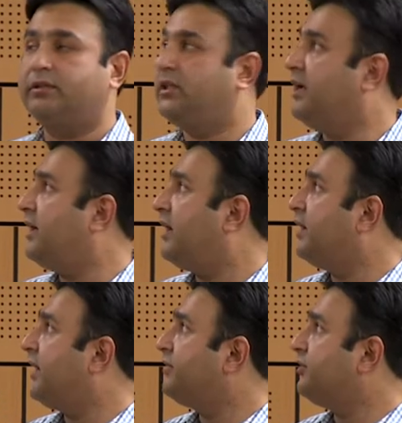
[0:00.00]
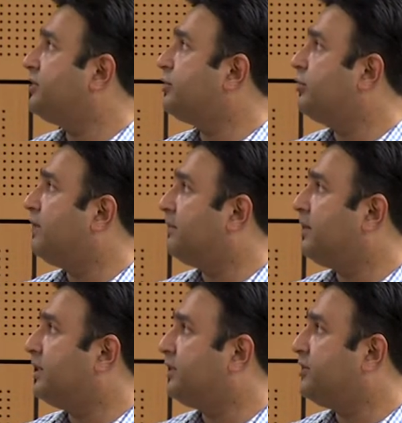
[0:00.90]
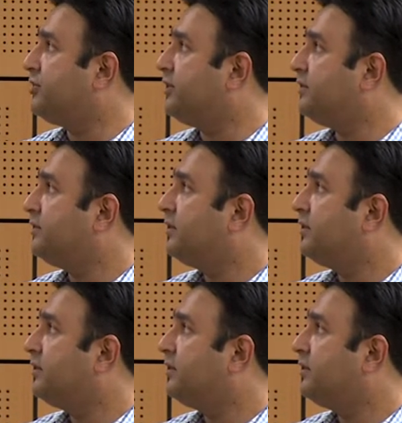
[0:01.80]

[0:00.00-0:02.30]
they are at risk to develop lung injury.